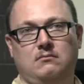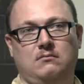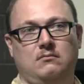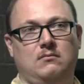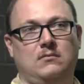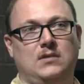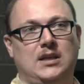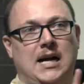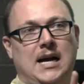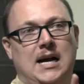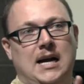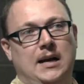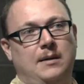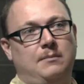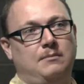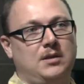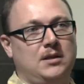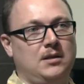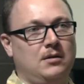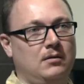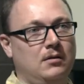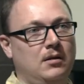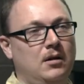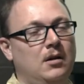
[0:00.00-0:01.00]
Times,
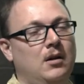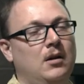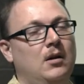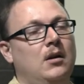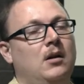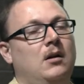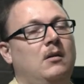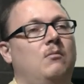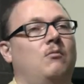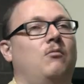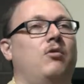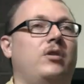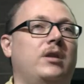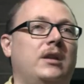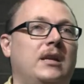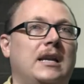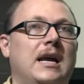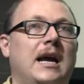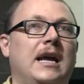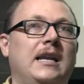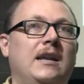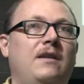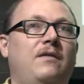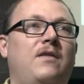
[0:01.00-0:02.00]
more than
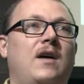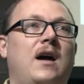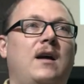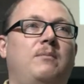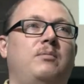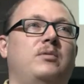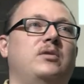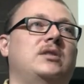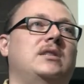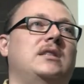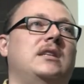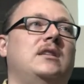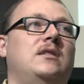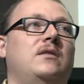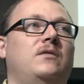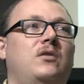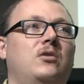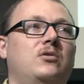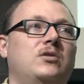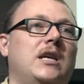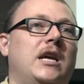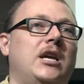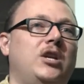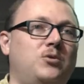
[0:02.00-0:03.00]
95% of those
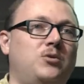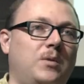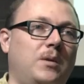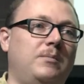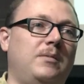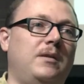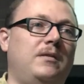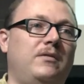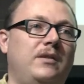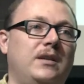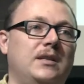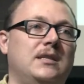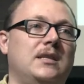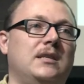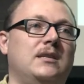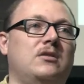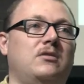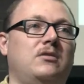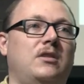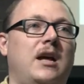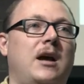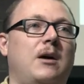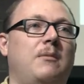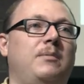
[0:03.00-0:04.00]
H-1B visas are
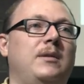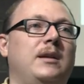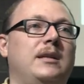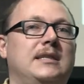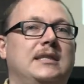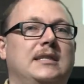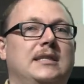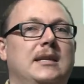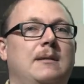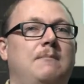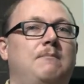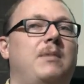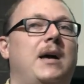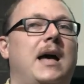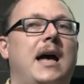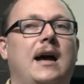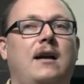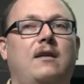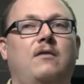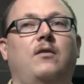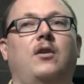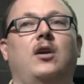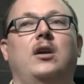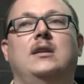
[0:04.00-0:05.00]
now being sent back
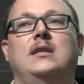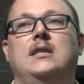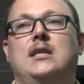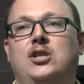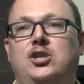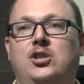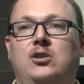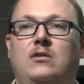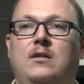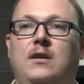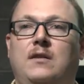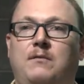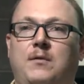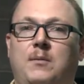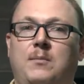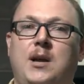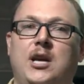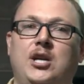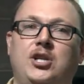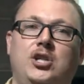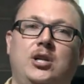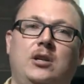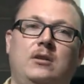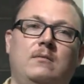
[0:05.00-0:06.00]
for additional
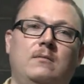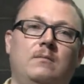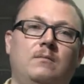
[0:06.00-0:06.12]
information.